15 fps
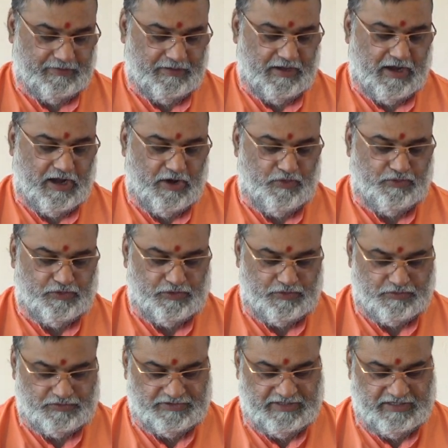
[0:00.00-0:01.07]
How
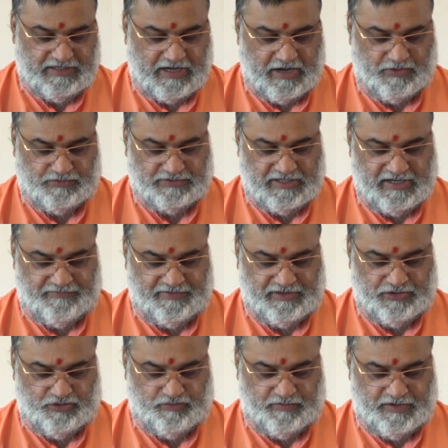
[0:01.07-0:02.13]
close the cows are with
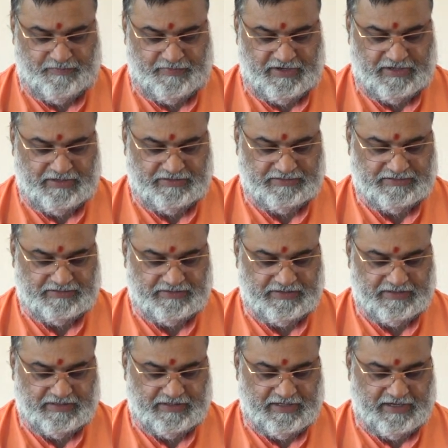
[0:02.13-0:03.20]
human beings,
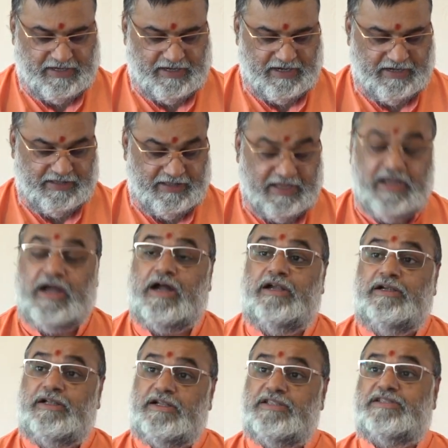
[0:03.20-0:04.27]
and they
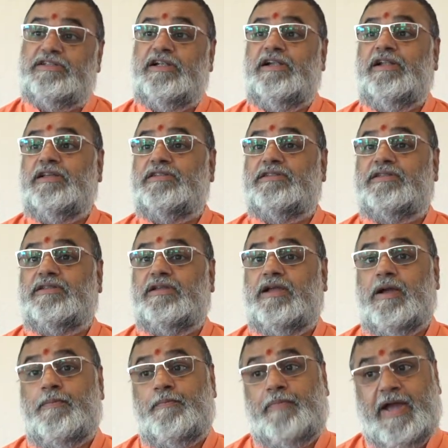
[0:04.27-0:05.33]
understand us
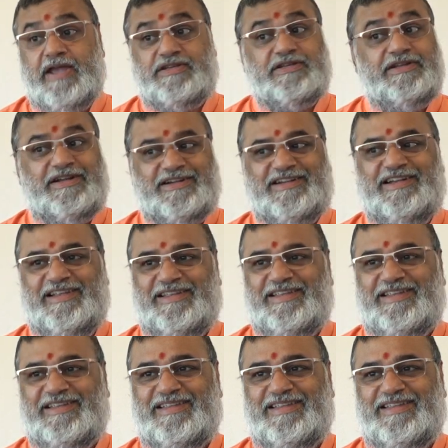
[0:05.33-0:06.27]
compassionately.